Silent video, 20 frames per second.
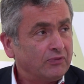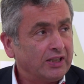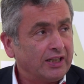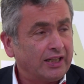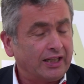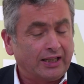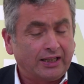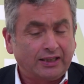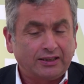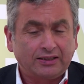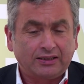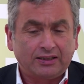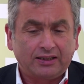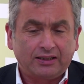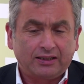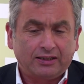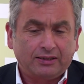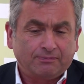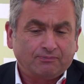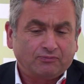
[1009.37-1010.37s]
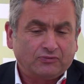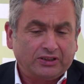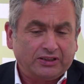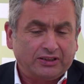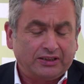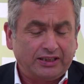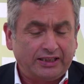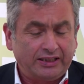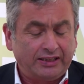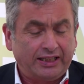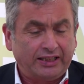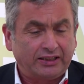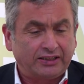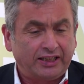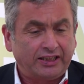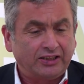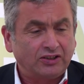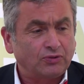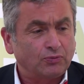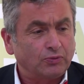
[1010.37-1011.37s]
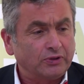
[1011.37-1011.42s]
And in that case,